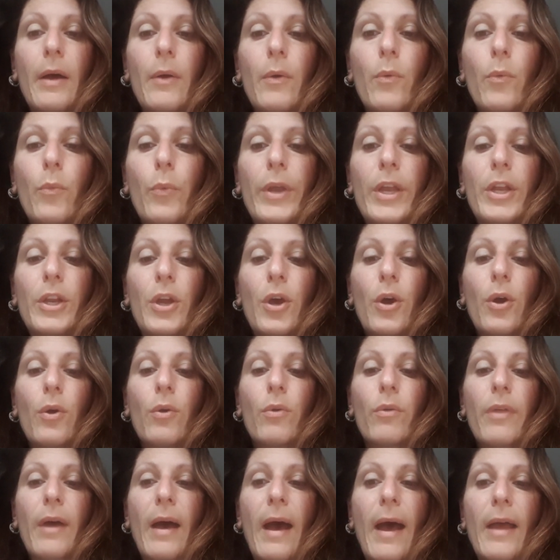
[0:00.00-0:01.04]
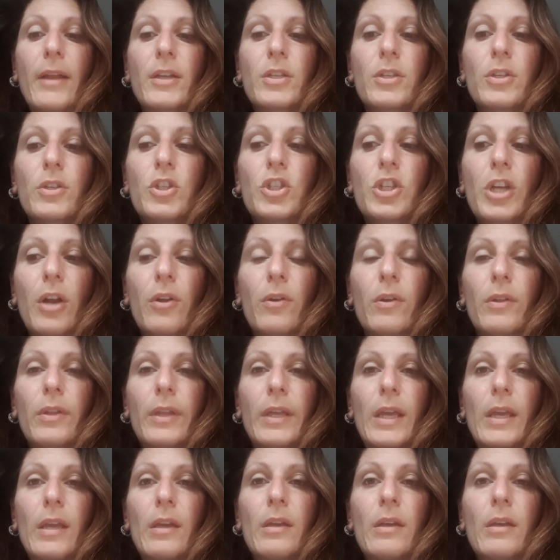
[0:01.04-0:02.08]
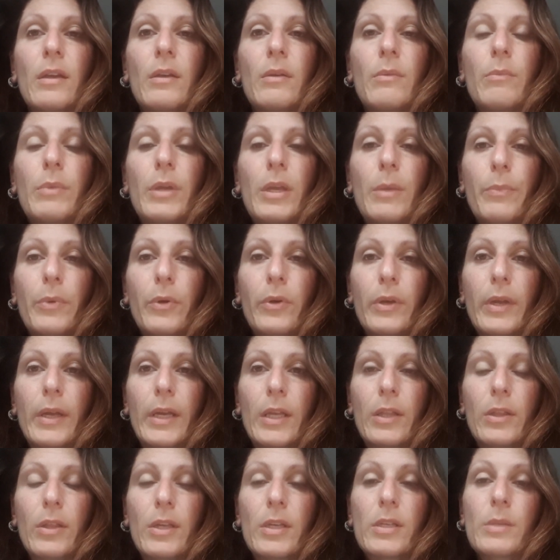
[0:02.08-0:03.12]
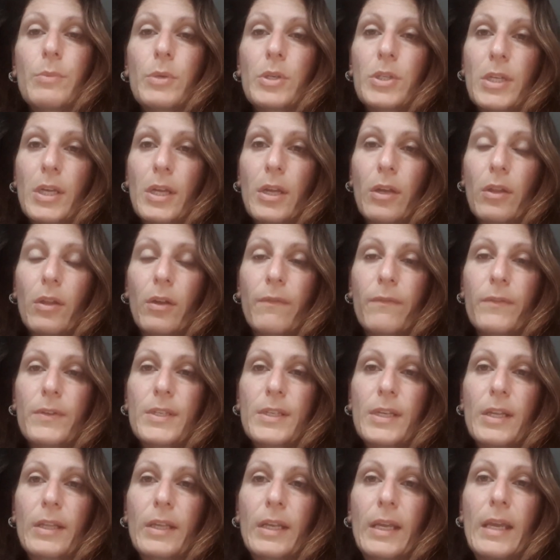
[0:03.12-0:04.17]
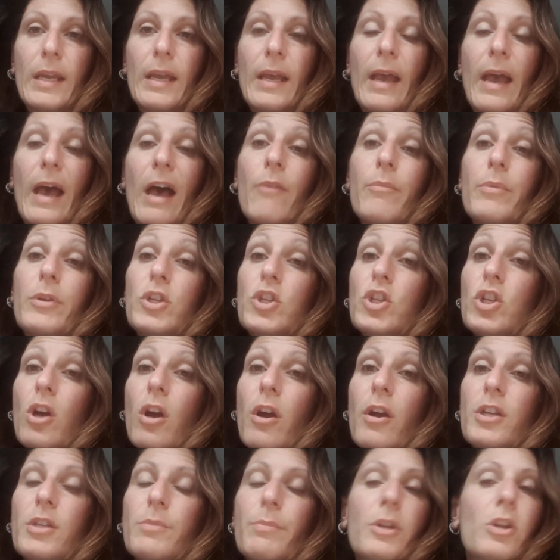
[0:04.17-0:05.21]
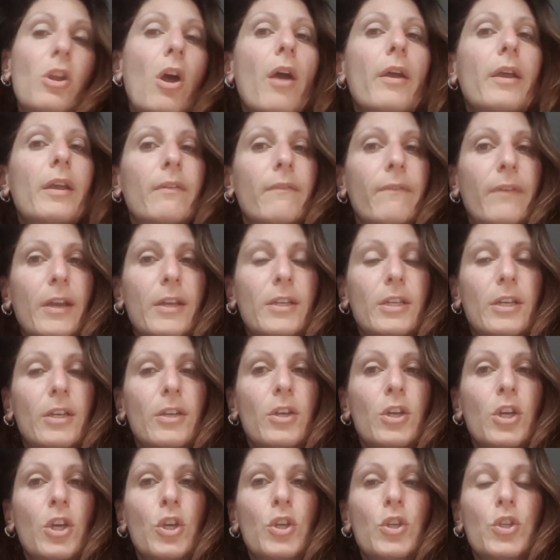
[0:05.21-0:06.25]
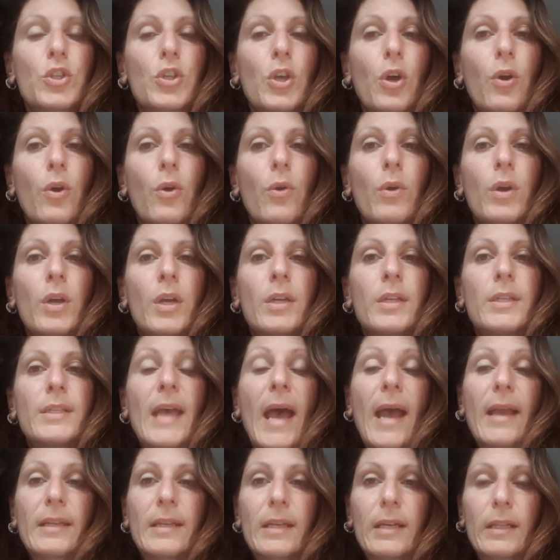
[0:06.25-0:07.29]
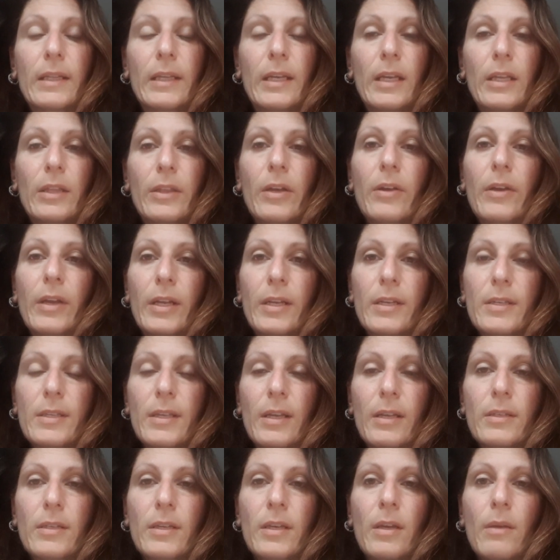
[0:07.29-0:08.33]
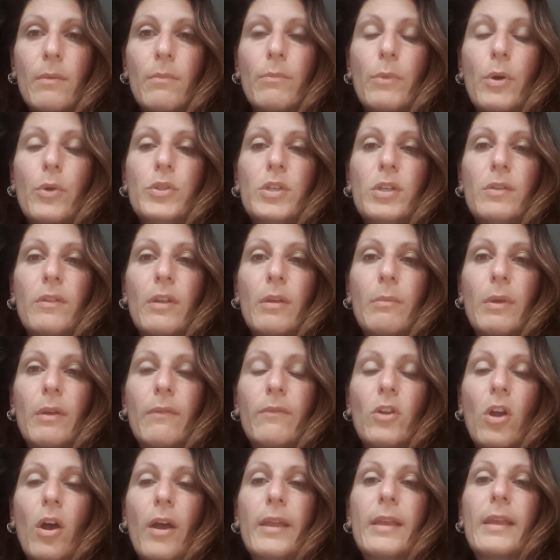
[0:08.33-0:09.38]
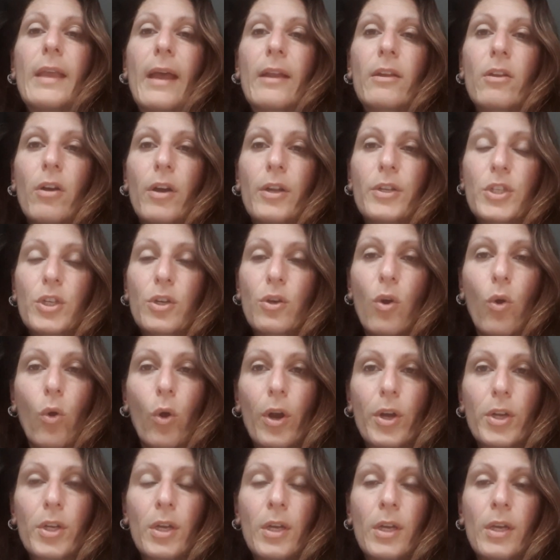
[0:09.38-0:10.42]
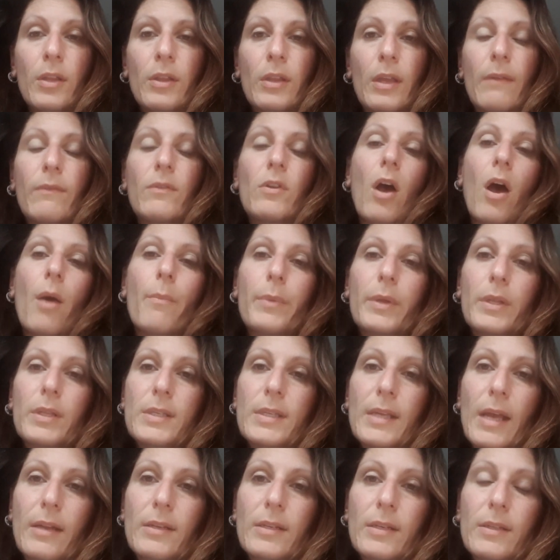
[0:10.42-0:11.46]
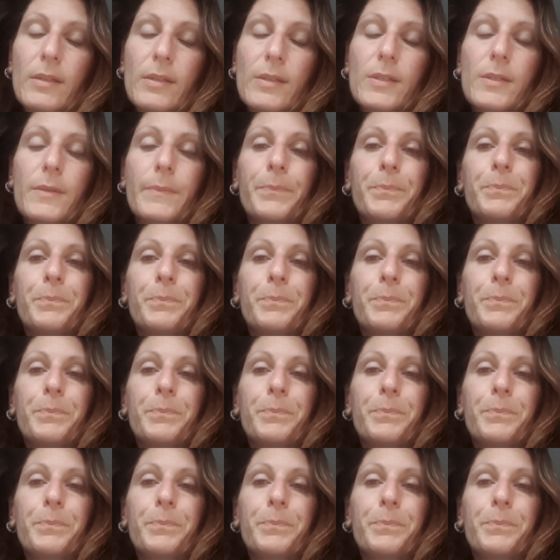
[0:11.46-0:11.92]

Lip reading: we know that generally people in this particular facility have been charged but not convicted. So technically they're innocent. Most of them have not yet gone to court. They've not been sentenced.